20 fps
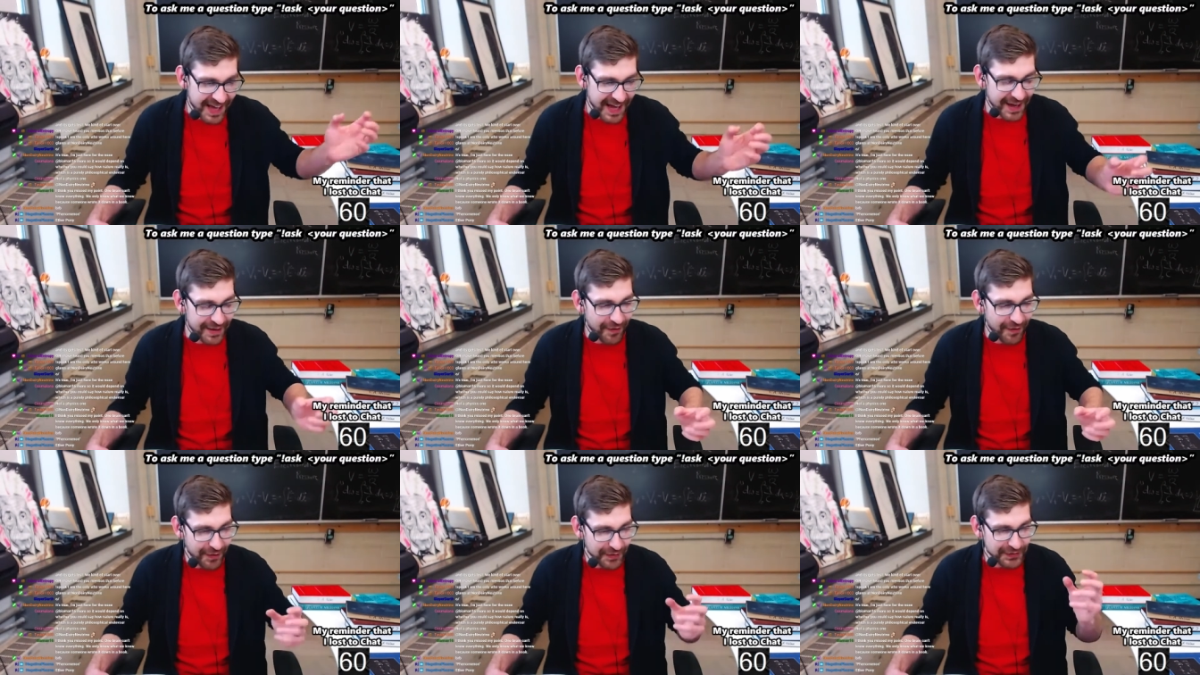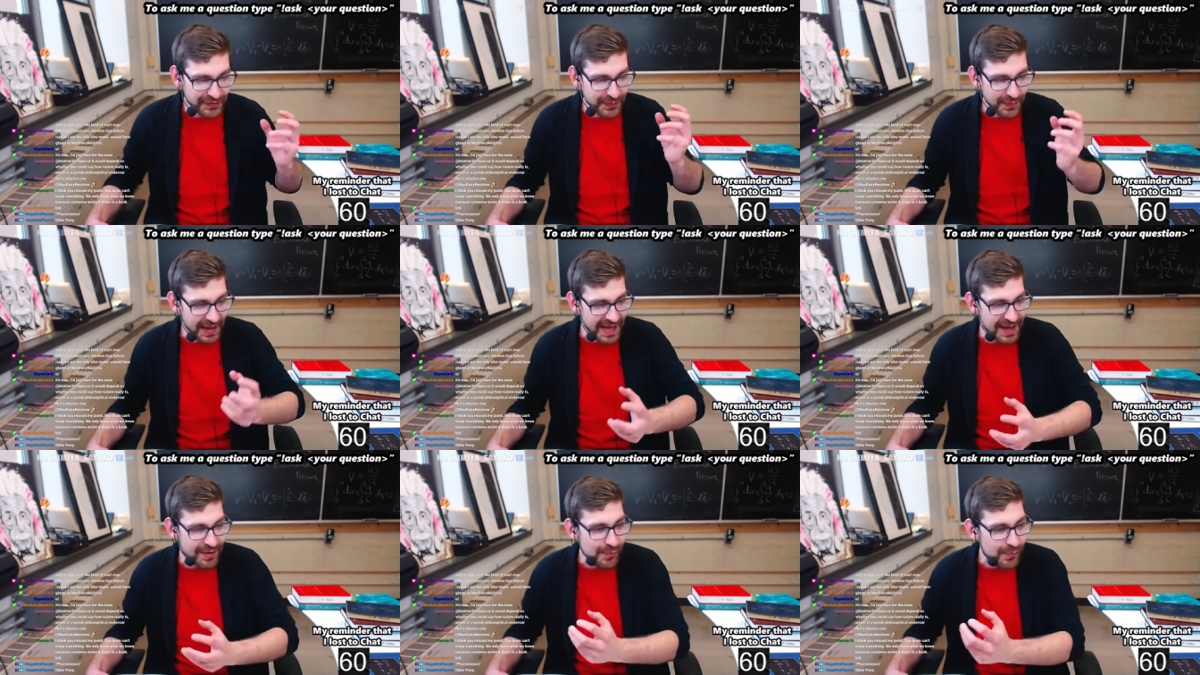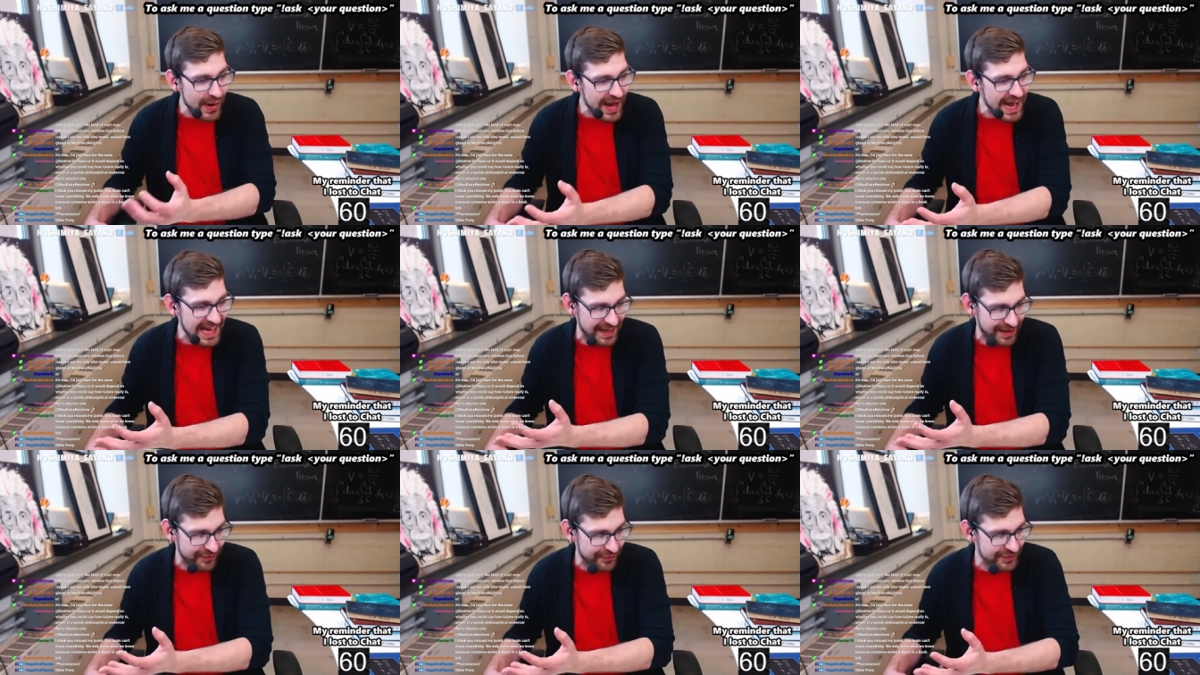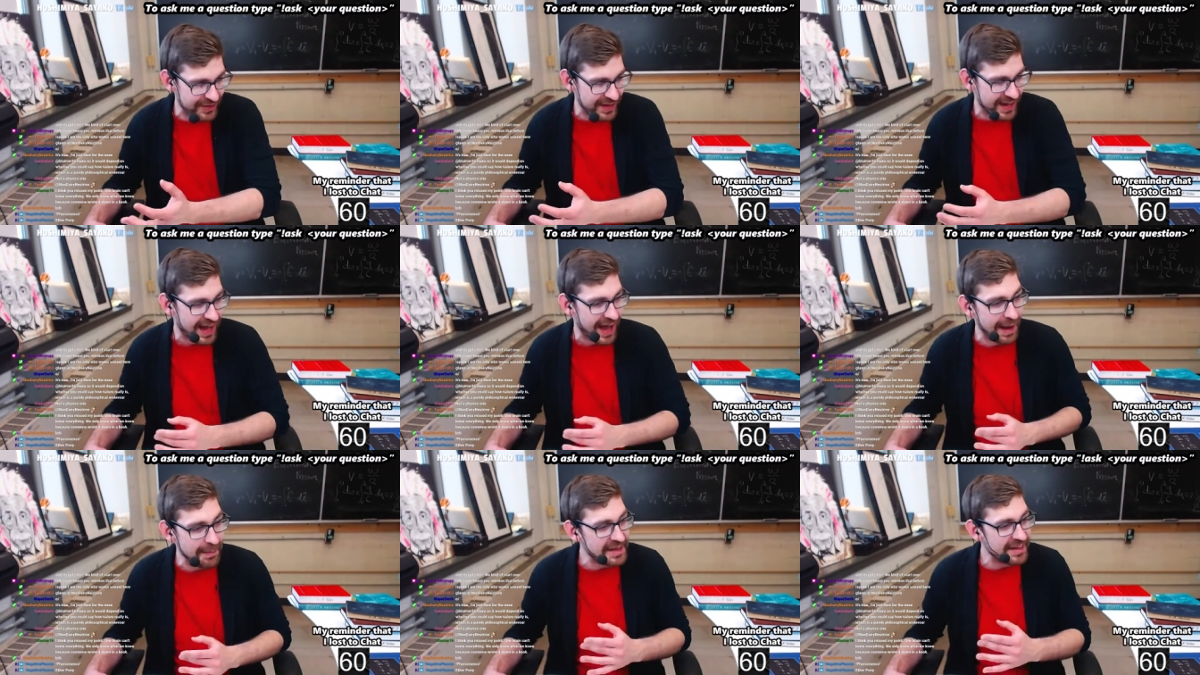and also a wave
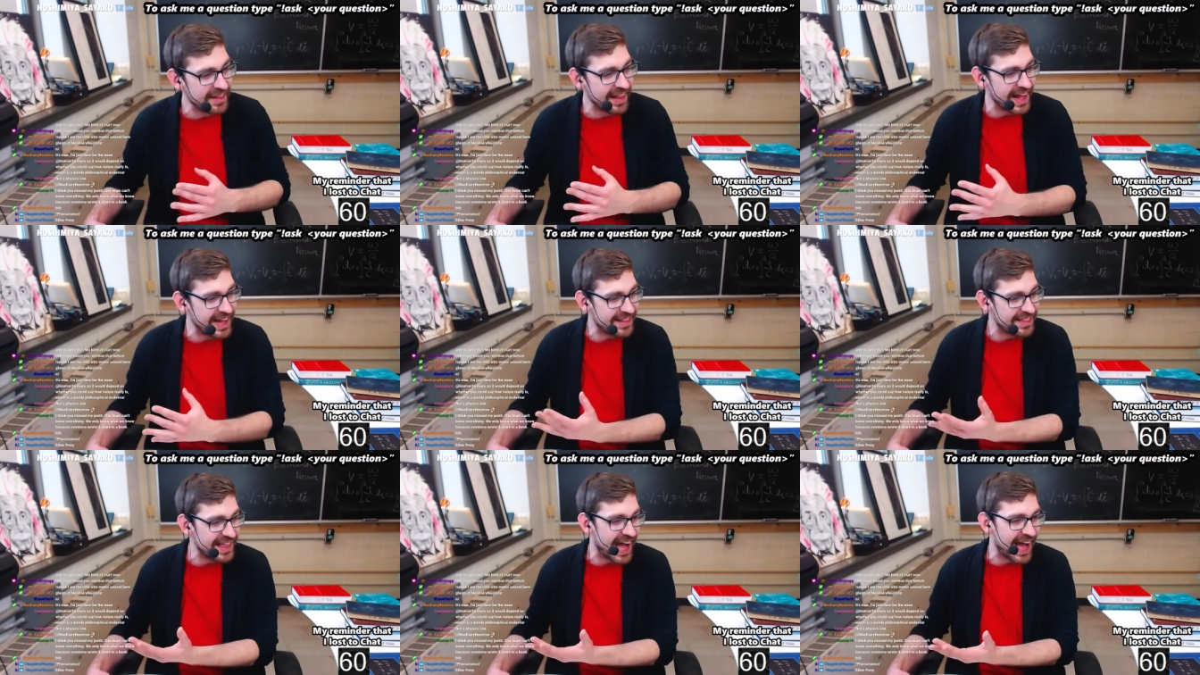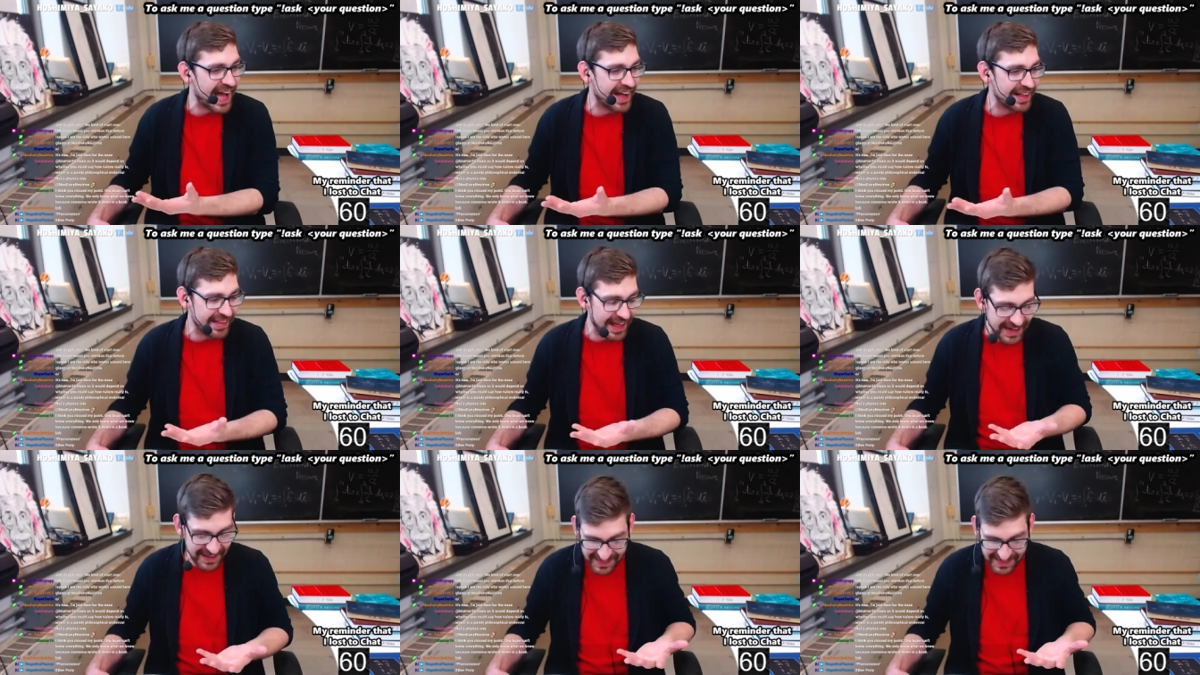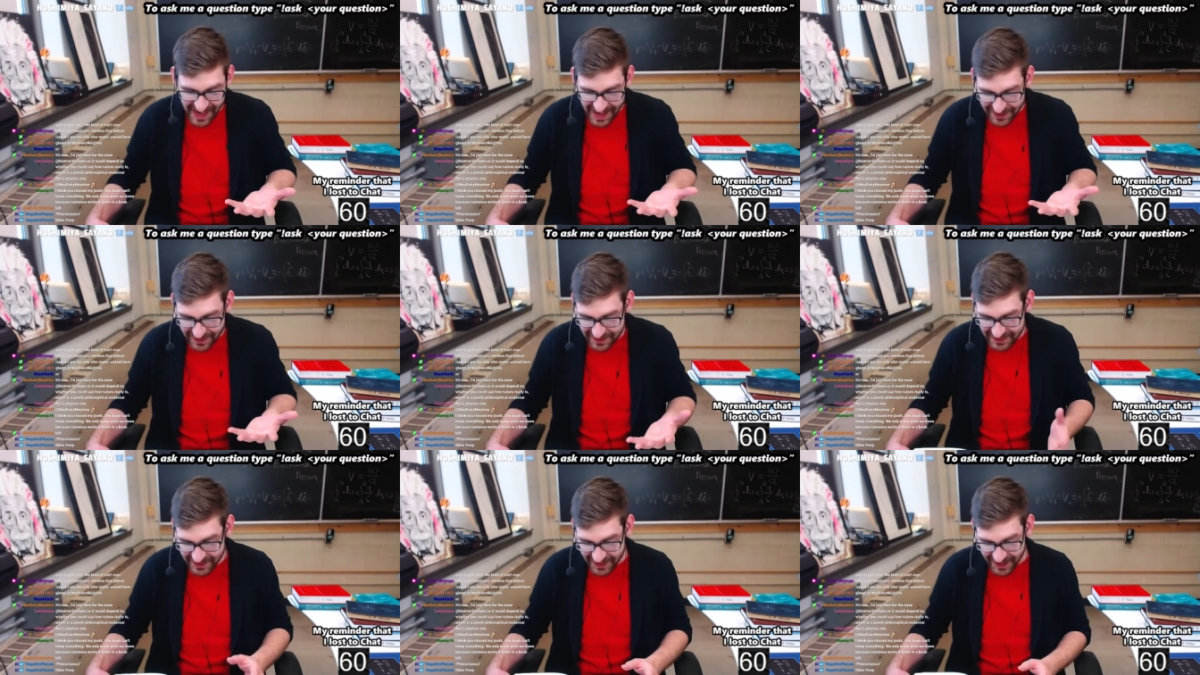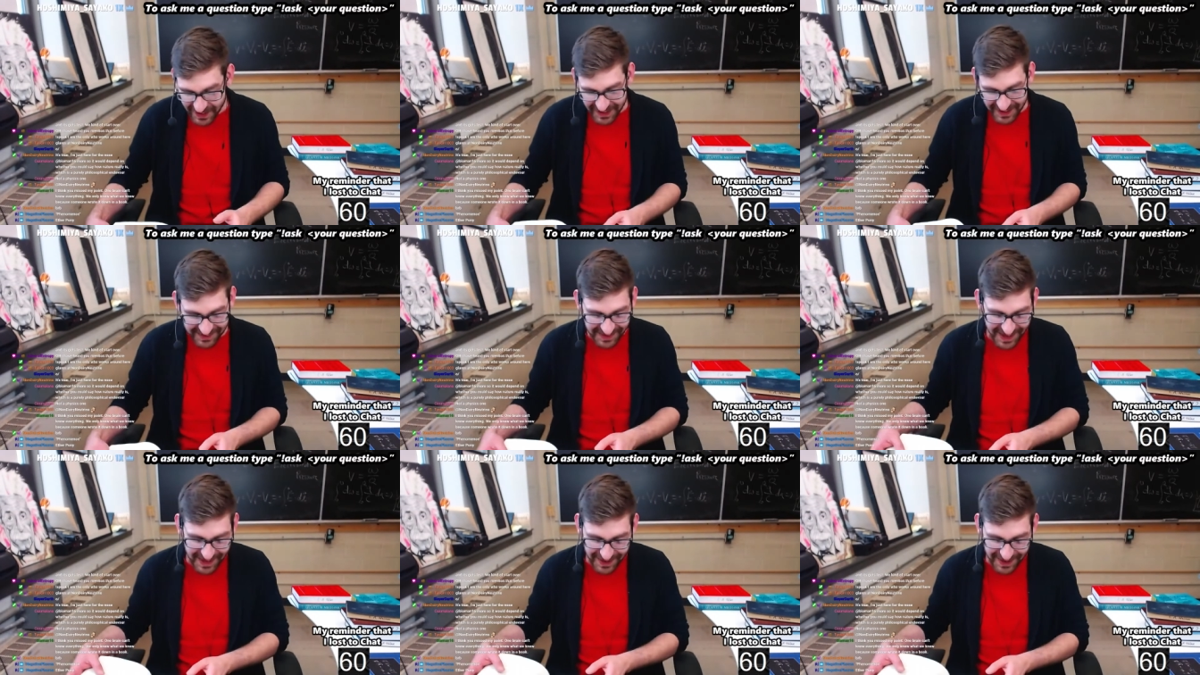i mean like that like that's
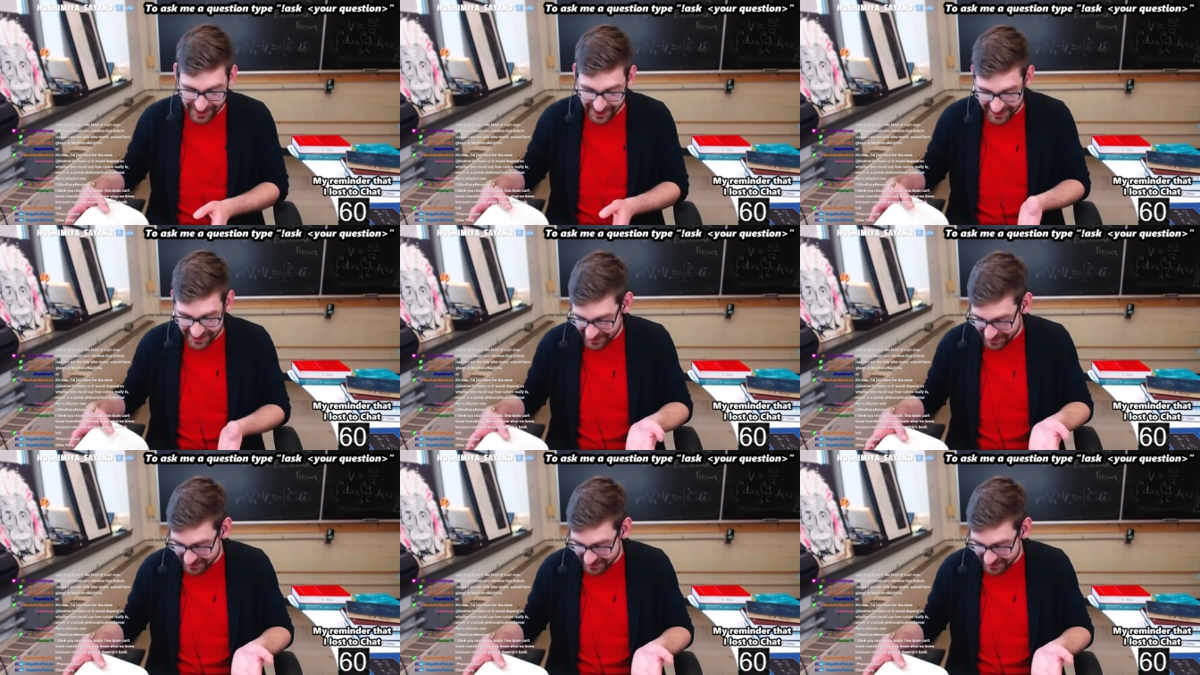like